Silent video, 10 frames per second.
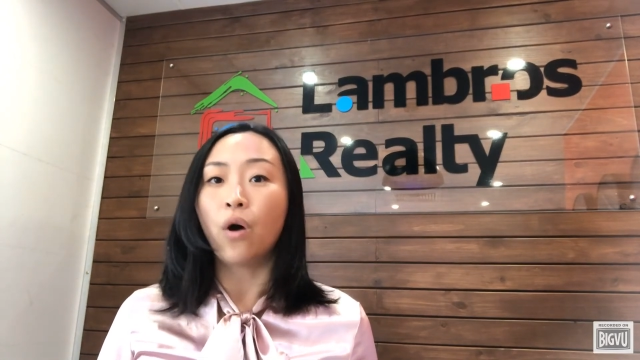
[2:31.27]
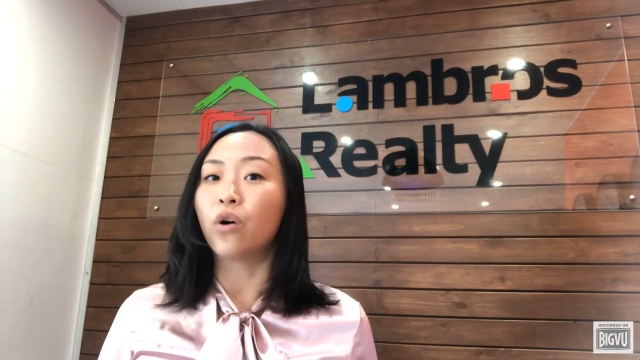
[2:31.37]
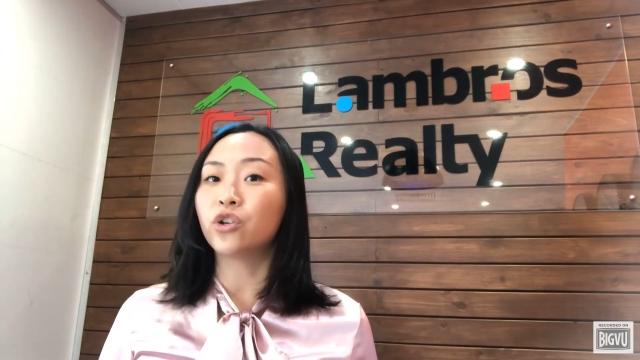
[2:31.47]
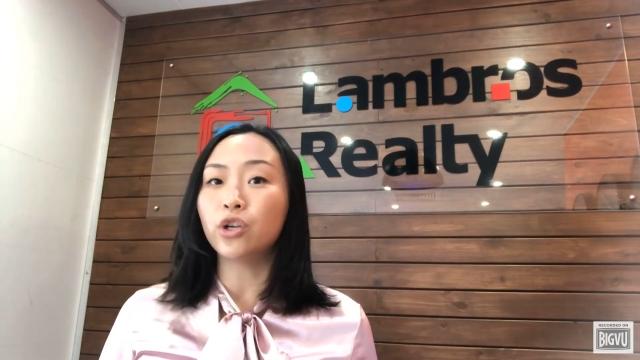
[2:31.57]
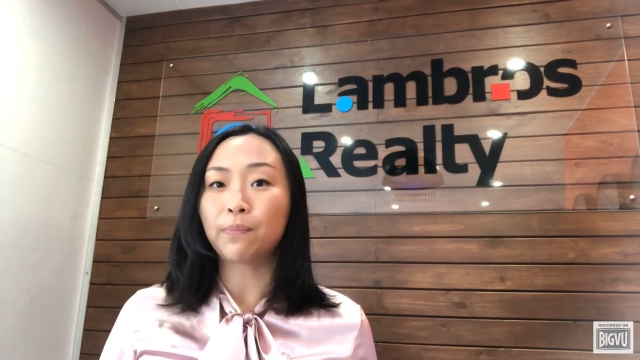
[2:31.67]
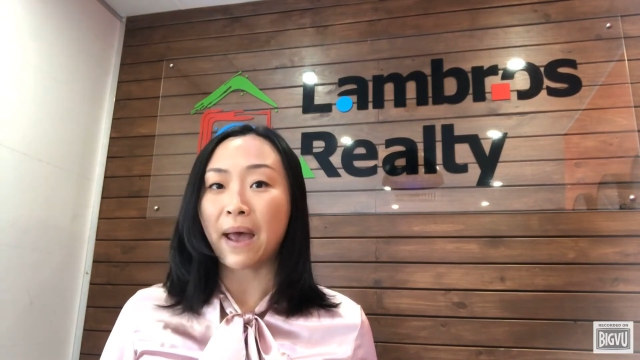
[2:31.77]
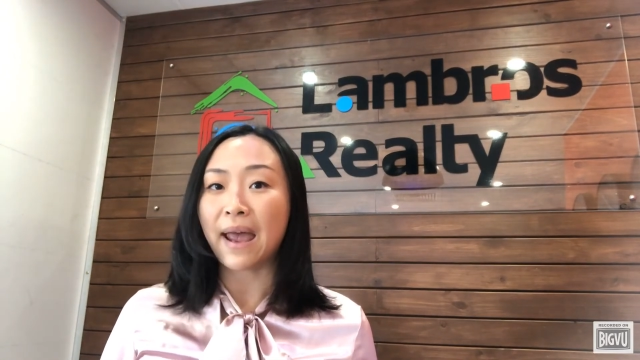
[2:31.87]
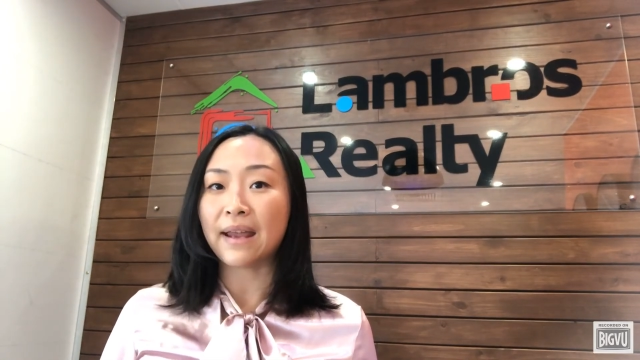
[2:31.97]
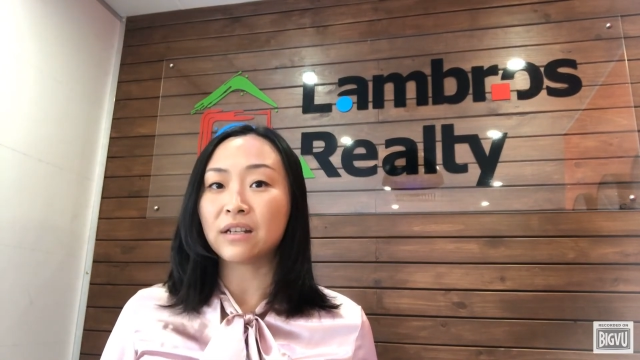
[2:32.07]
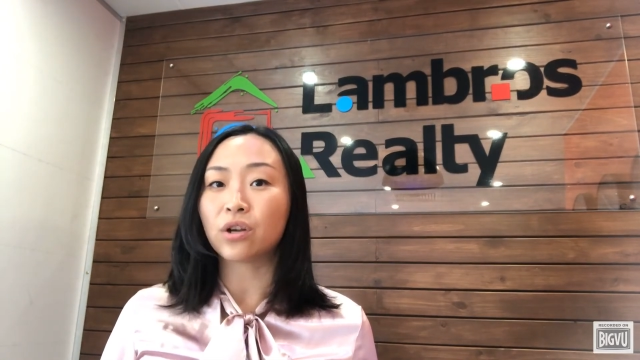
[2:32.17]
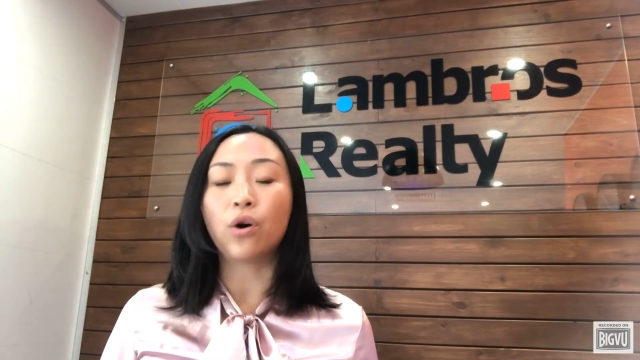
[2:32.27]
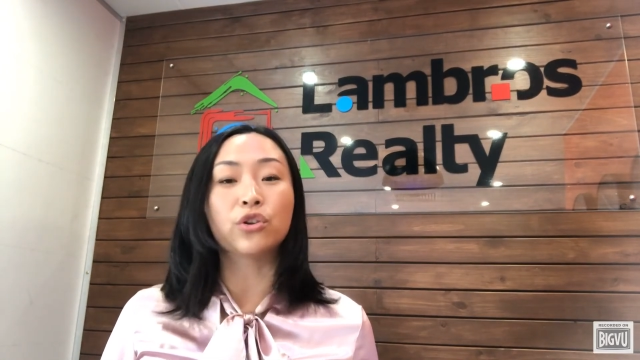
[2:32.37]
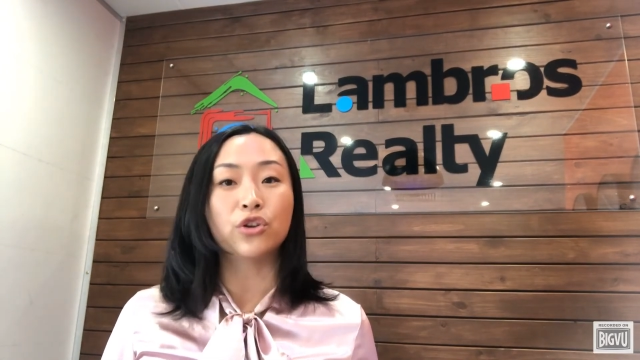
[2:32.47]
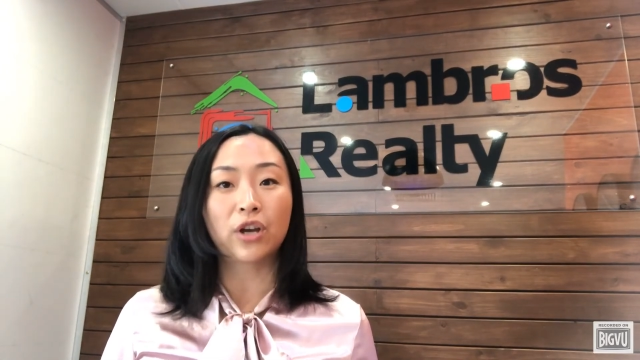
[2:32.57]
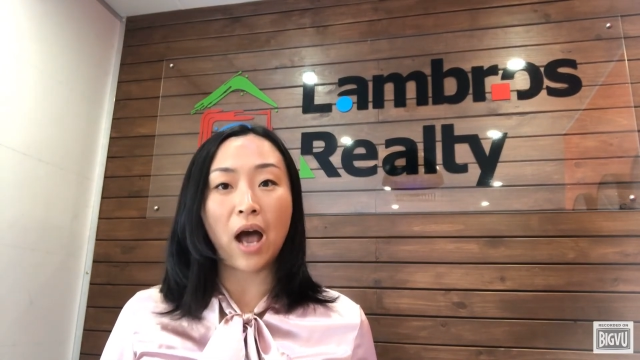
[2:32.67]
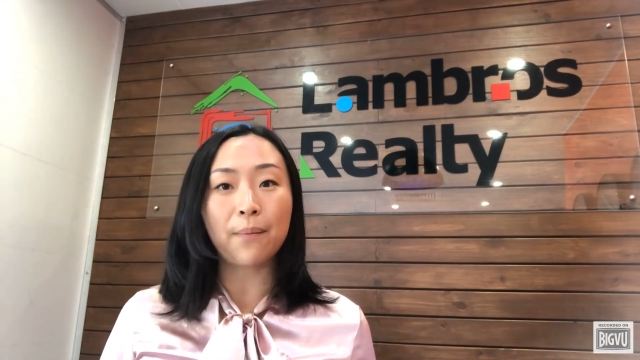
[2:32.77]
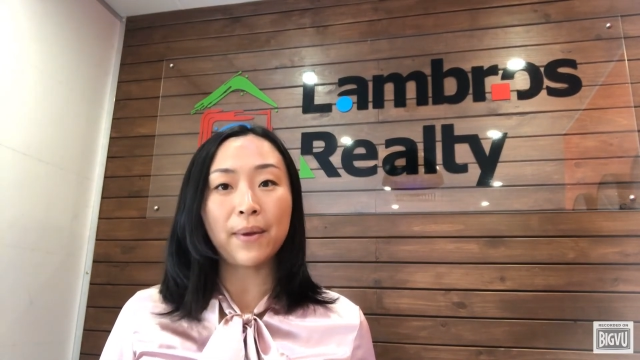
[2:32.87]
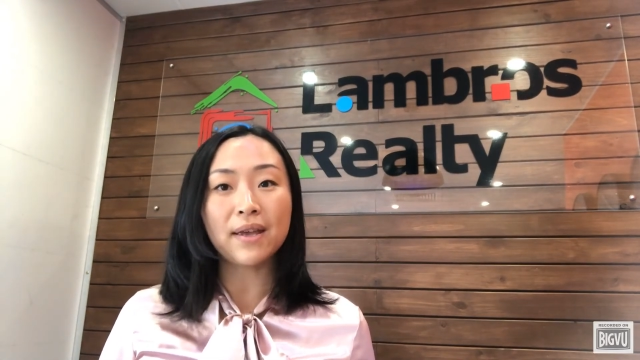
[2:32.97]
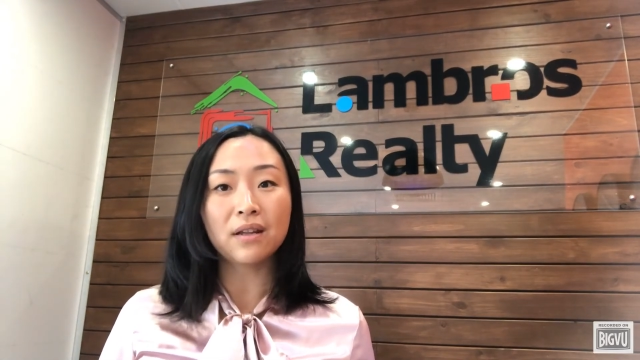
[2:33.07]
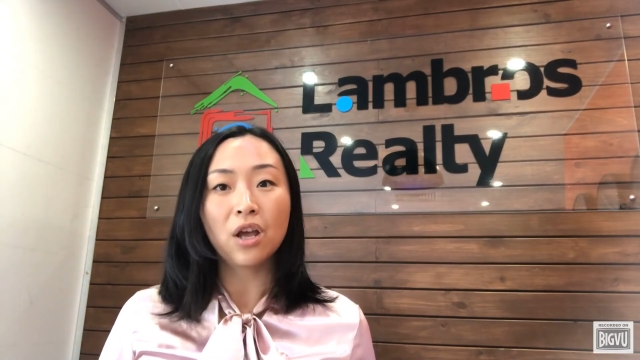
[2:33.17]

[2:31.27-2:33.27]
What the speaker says: or new paint, or new carpet